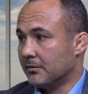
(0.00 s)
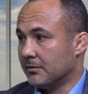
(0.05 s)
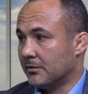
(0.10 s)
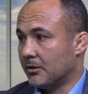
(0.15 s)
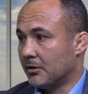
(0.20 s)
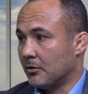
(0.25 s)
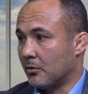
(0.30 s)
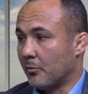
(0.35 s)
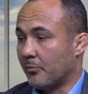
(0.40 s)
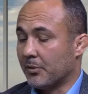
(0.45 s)

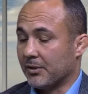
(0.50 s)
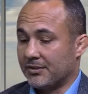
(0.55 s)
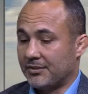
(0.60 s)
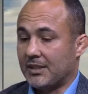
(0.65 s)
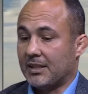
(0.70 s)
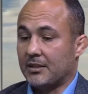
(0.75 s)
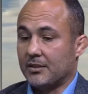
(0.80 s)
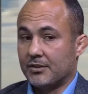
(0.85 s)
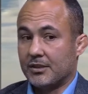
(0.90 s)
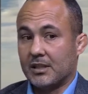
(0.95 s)
You know, a
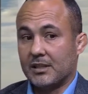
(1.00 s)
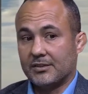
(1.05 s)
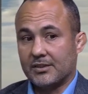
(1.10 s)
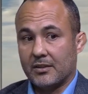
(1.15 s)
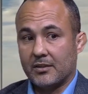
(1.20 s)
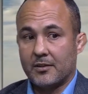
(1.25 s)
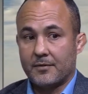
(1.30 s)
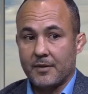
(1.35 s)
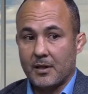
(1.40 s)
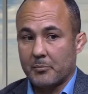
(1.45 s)
percentage of that,
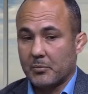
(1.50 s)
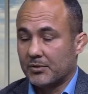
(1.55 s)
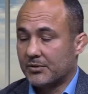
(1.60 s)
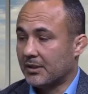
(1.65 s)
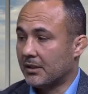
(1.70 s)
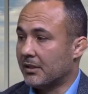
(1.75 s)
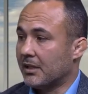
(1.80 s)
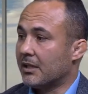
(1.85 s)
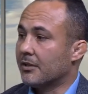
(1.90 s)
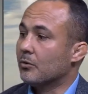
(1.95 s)
75%
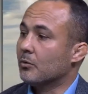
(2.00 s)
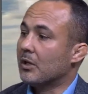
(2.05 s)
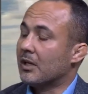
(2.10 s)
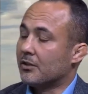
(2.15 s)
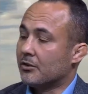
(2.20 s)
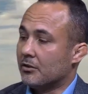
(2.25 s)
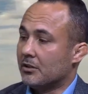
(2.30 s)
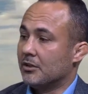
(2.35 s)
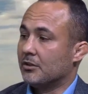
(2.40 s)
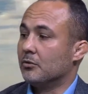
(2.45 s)
of that you would
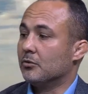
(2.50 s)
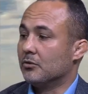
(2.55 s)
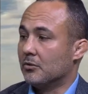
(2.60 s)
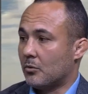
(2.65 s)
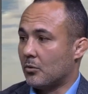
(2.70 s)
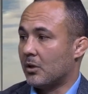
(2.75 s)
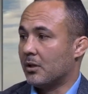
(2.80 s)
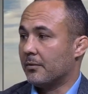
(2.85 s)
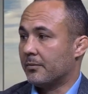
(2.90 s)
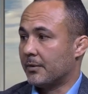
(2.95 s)
actually use to
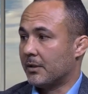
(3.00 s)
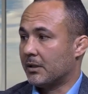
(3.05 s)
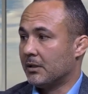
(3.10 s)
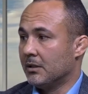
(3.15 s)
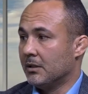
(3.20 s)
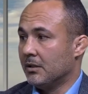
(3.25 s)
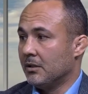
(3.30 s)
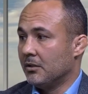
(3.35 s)
qualify. Okay.